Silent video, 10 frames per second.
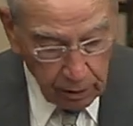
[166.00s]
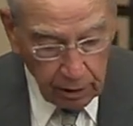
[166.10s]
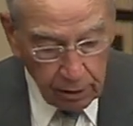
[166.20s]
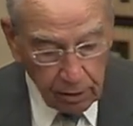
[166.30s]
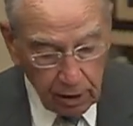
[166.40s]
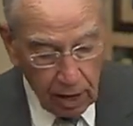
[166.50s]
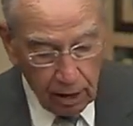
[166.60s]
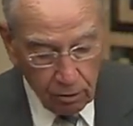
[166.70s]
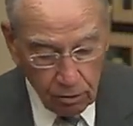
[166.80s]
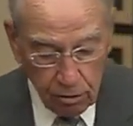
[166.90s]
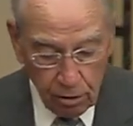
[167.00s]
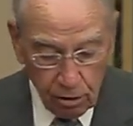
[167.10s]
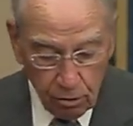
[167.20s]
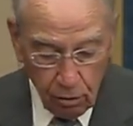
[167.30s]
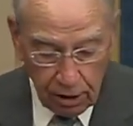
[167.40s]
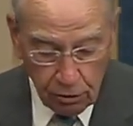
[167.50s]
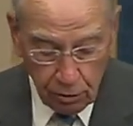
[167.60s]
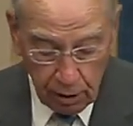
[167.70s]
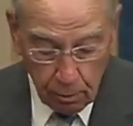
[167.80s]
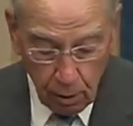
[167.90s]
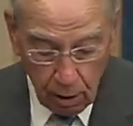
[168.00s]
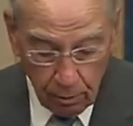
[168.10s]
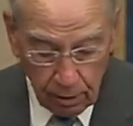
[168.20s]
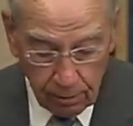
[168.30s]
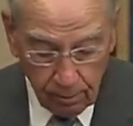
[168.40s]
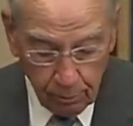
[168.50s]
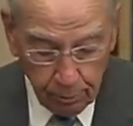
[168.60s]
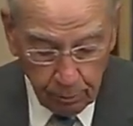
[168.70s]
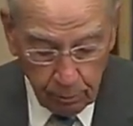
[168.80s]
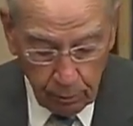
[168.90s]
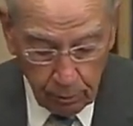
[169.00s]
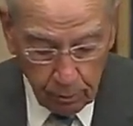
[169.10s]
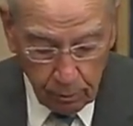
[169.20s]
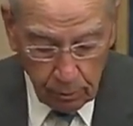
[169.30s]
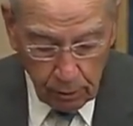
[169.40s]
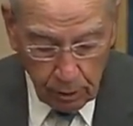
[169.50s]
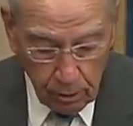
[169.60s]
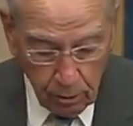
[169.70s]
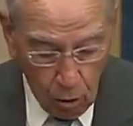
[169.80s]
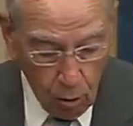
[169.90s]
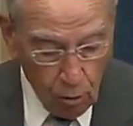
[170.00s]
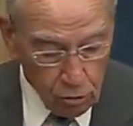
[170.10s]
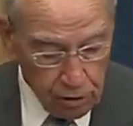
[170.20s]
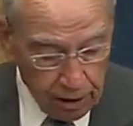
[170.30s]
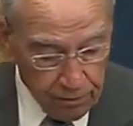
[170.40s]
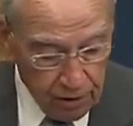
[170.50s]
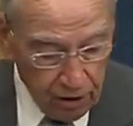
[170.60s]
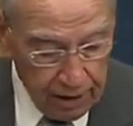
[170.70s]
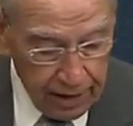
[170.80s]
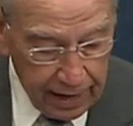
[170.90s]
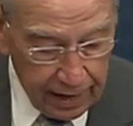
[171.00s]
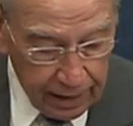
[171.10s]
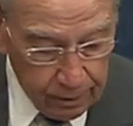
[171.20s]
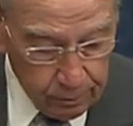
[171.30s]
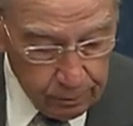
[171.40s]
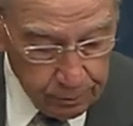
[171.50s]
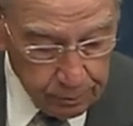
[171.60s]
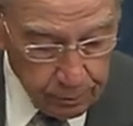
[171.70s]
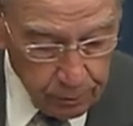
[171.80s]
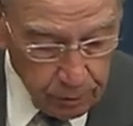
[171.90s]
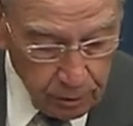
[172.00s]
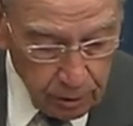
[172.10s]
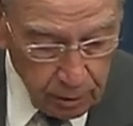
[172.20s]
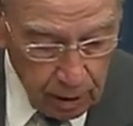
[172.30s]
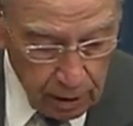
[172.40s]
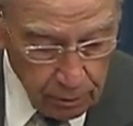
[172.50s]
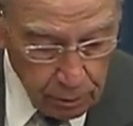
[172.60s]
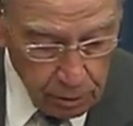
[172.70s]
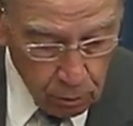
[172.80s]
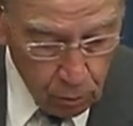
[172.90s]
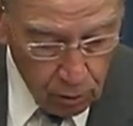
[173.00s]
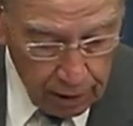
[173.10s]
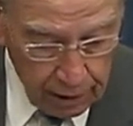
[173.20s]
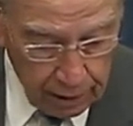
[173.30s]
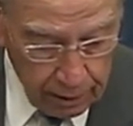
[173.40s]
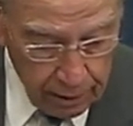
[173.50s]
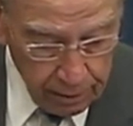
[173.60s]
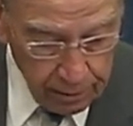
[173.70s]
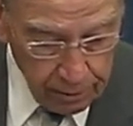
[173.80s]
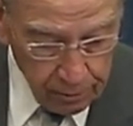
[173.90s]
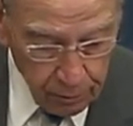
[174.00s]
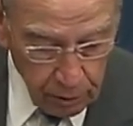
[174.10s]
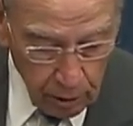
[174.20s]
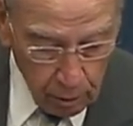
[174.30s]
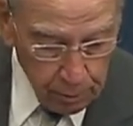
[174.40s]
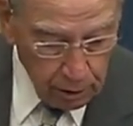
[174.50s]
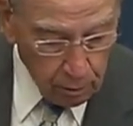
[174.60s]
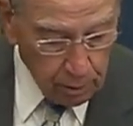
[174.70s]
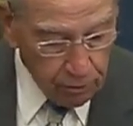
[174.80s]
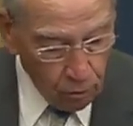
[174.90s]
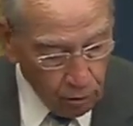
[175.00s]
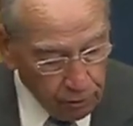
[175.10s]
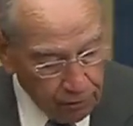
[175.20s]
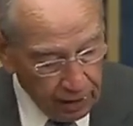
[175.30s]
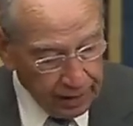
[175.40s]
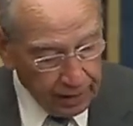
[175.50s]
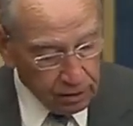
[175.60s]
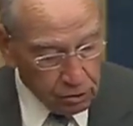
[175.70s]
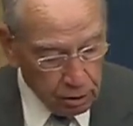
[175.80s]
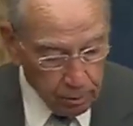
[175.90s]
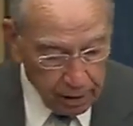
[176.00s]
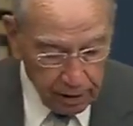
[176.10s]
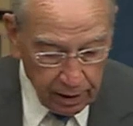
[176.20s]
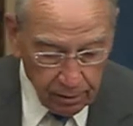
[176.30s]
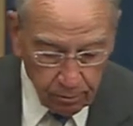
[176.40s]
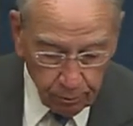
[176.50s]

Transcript: in the Congress and the Treasury Department. Almost that very day, Congressman Rettig appeared before the Finance Committee.